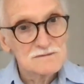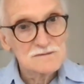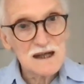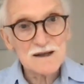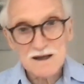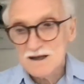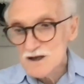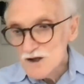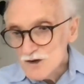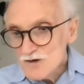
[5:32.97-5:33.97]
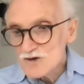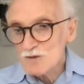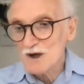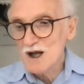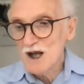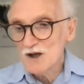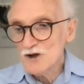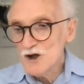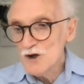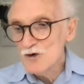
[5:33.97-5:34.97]
And it
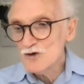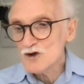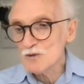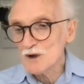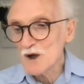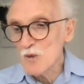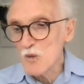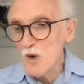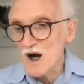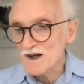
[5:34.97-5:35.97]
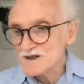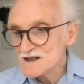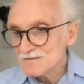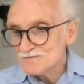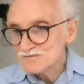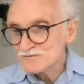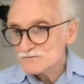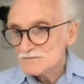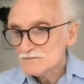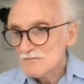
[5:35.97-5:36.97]
usually works.
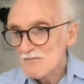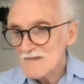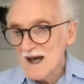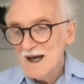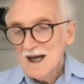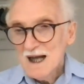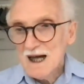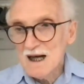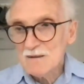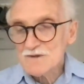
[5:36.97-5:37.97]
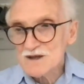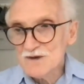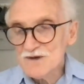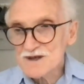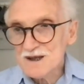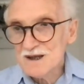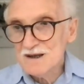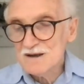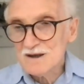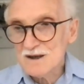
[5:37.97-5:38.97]
So you
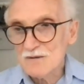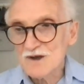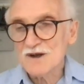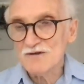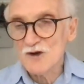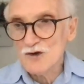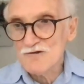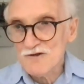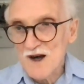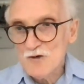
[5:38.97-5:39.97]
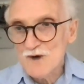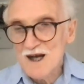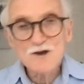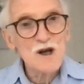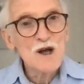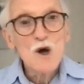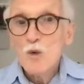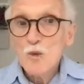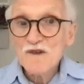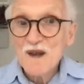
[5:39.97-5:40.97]
say, I want to give you a good freight rate
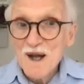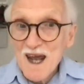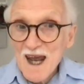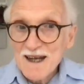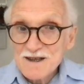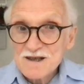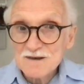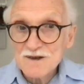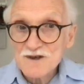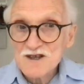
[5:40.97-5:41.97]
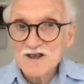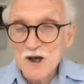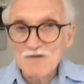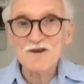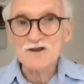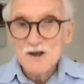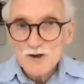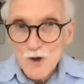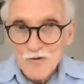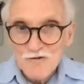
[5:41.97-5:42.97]
with an excellent service.
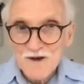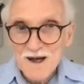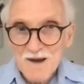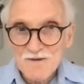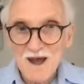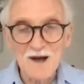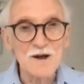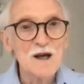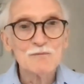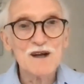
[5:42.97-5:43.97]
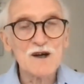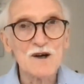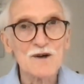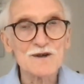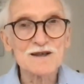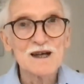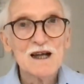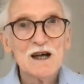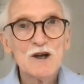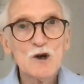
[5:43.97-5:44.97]
Don't forget that, because
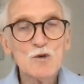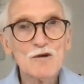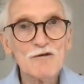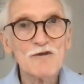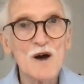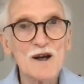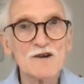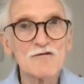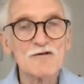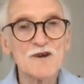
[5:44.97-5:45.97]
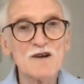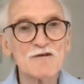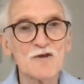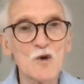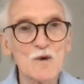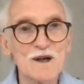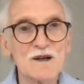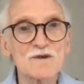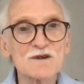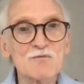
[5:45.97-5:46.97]
you will find in freight
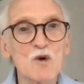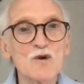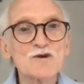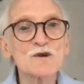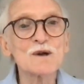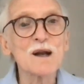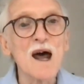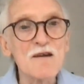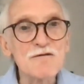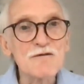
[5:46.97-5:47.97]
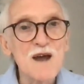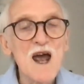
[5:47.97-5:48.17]
forwarding there's more to life